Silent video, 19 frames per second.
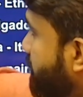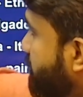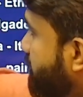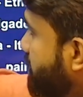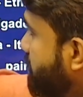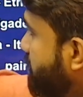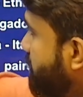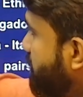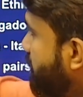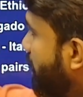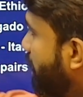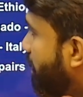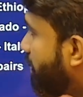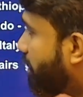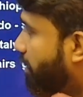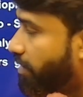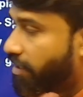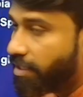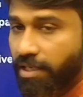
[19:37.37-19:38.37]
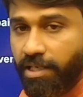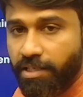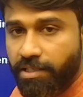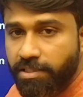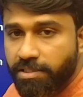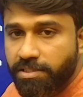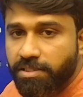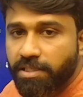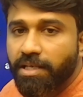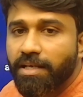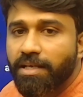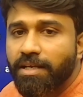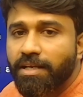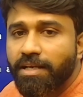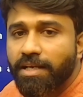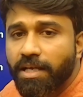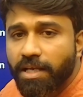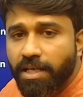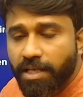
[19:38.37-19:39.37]
Xinjiang, it is
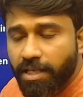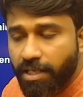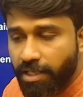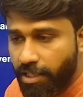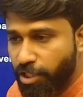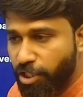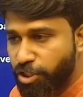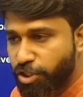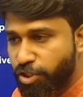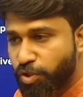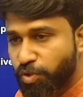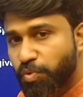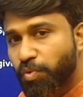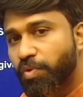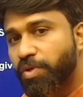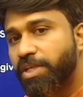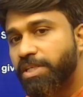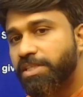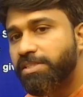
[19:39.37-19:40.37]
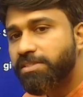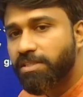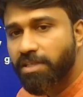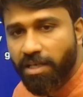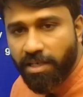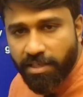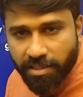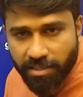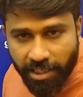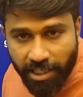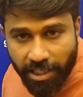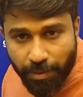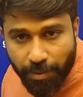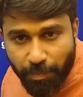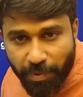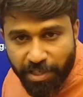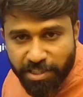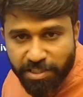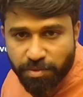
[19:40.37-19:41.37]
East Turkestan
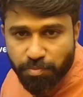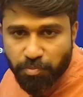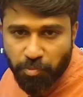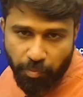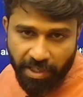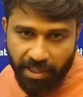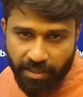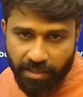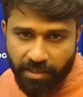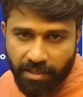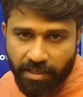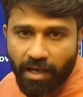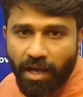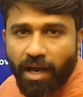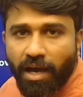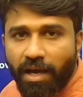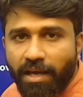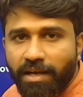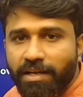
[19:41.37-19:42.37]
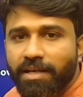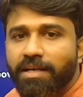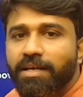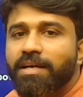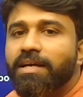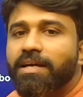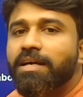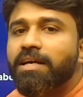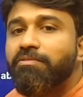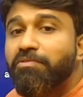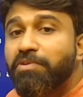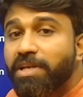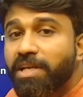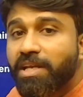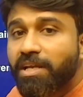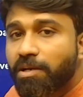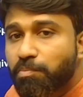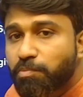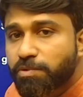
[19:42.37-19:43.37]
independence movement or
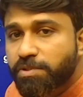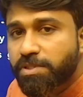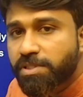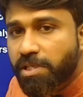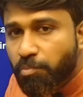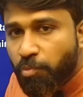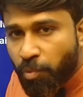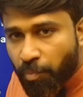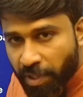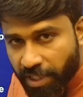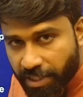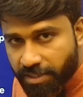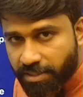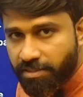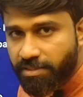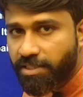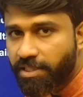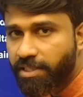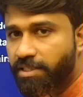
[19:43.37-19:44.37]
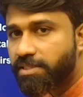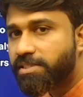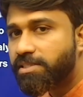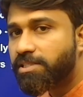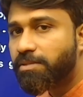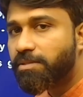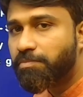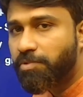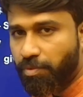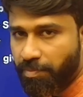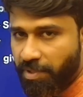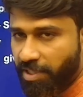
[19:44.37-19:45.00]
Uyghur Muslim movement, it is termed to be